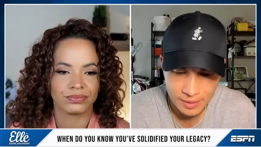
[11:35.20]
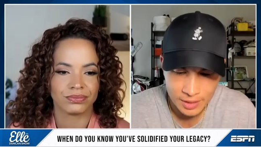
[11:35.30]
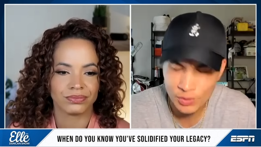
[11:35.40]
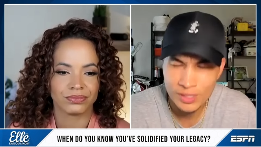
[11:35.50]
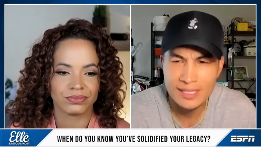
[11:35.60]

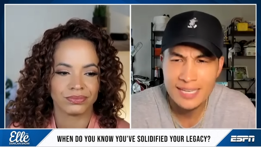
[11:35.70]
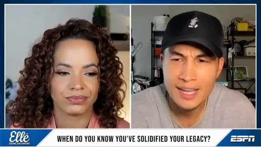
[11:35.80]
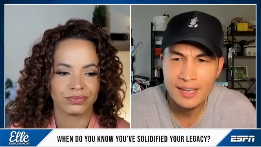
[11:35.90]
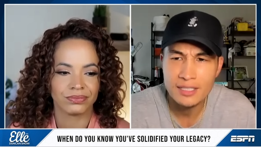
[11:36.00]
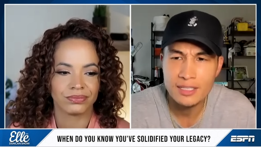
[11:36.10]
Speaker 1: you didn't
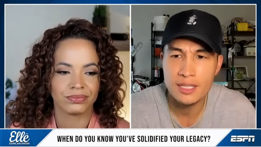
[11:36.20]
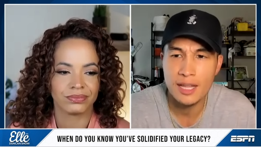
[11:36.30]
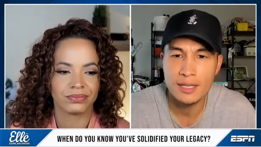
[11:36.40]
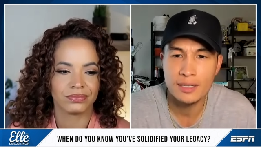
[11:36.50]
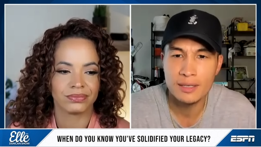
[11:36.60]
take it as a
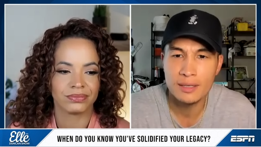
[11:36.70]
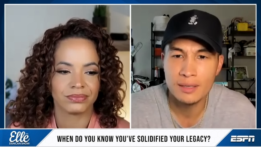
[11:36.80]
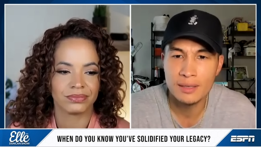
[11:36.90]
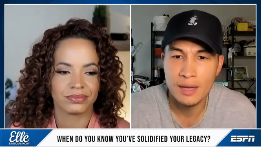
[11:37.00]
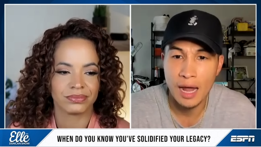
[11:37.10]
slight
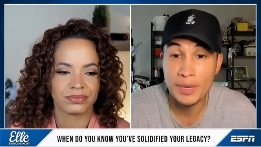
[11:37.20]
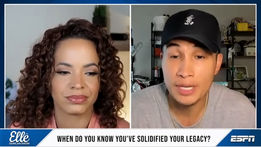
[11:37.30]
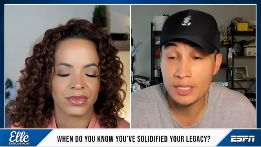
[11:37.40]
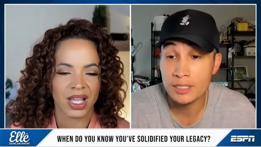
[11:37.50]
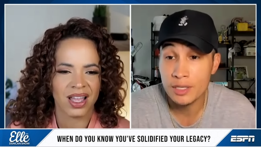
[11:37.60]
i mean
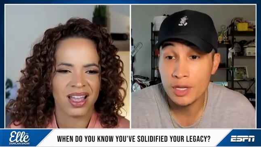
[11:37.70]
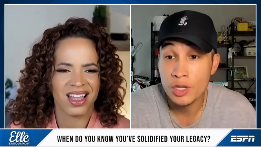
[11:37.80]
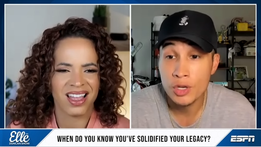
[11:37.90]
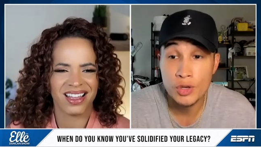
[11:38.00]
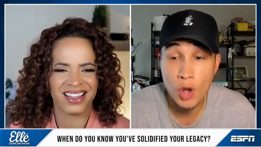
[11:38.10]
because
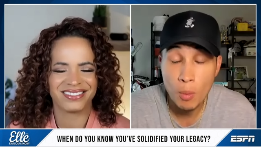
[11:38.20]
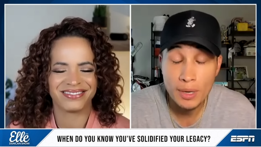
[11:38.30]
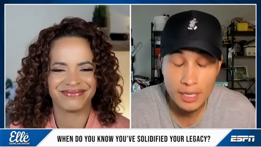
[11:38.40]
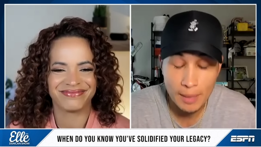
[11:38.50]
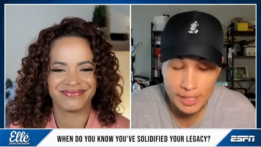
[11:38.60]

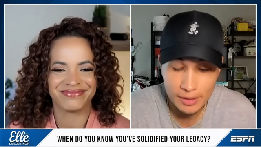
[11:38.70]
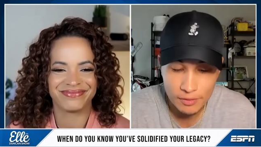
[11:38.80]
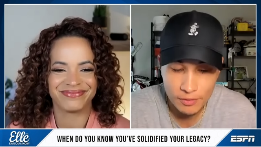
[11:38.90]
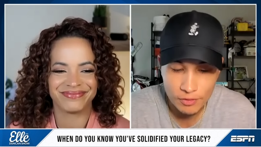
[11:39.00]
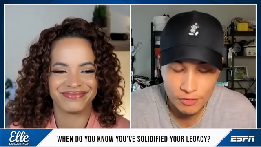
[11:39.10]
nobody i mean
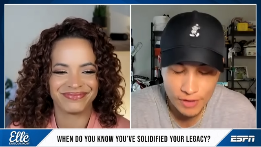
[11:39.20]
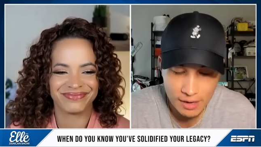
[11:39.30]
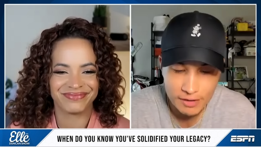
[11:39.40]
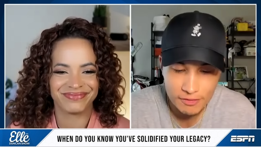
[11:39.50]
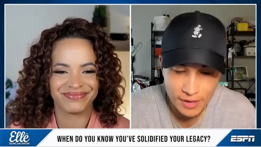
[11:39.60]

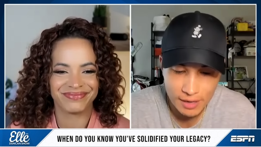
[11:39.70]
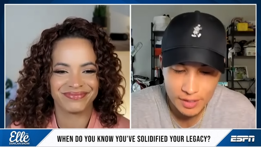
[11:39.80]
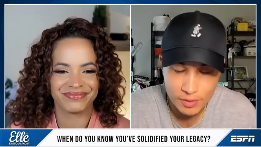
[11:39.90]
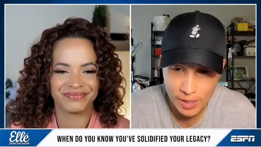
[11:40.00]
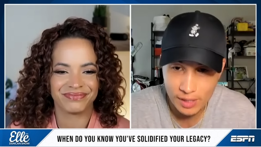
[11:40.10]
very
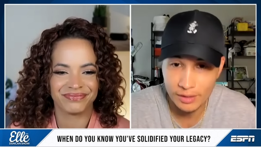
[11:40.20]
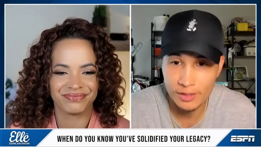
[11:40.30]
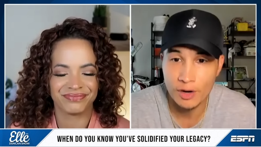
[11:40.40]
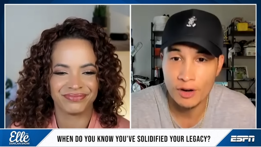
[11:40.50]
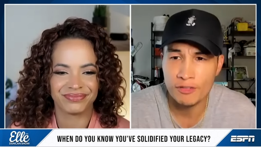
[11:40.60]
very rarely
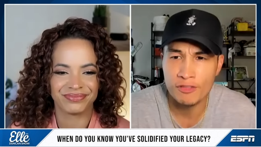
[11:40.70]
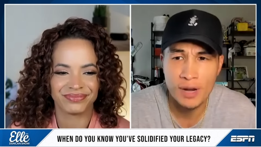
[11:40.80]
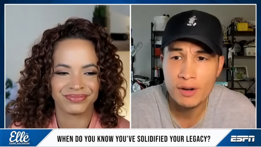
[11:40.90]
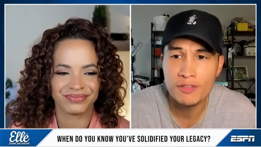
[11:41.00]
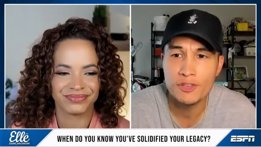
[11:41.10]
there are
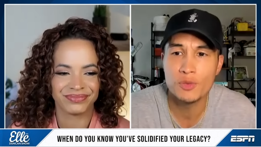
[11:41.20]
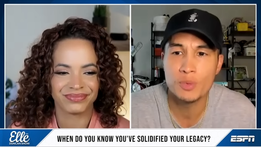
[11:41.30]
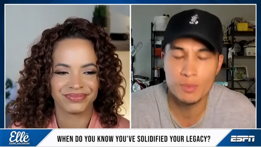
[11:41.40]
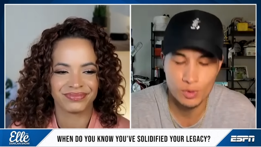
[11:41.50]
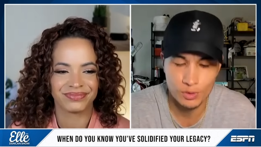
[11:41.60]
very few
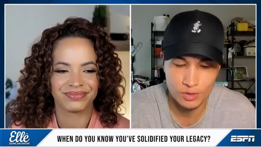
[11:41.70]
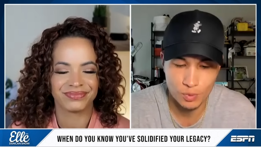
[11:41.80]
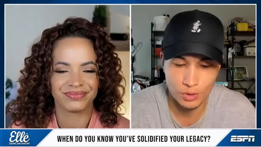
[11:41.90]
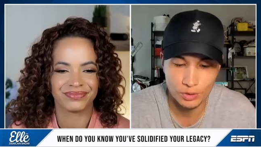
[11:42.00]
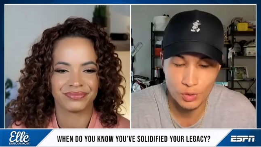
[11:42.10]
people in this
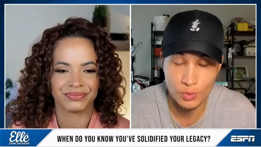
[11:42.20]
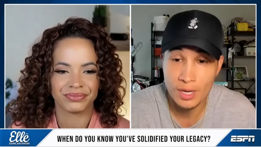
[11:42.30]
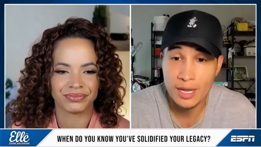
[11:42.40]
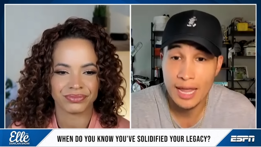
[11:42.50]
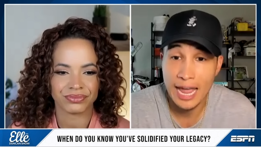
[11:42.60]
world who
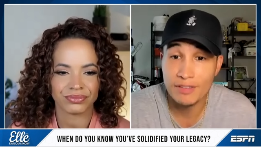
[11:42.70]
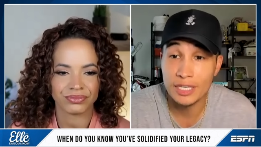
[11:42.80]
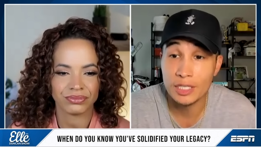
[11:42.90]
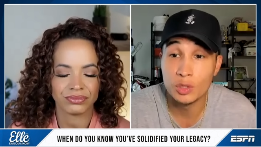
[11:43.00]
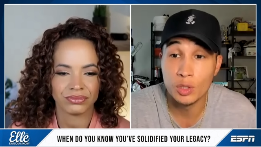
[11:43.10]
have a
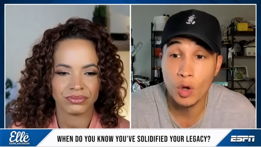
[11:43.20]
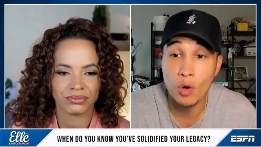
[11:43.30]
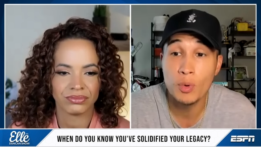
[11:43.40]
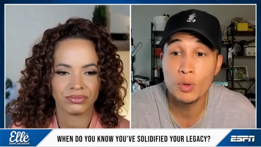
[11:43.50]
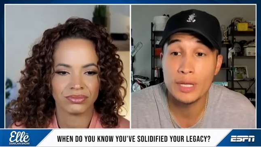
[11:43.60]

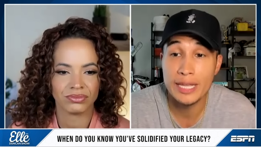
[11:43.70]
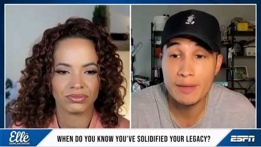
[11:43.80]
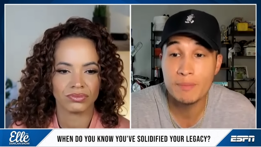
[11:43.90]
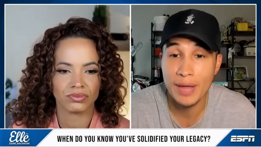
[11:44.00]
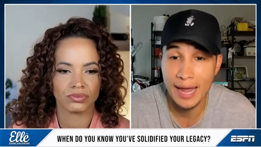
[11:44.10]
global
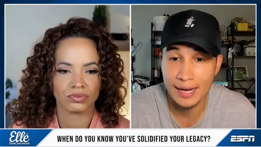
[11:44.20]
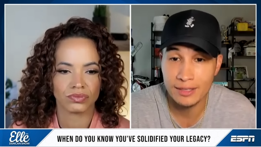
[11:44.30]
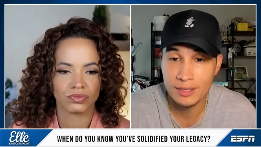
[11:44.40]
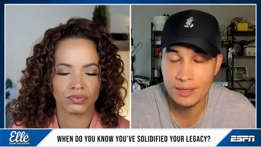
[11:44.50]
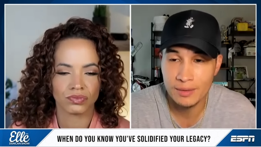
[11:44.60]
impact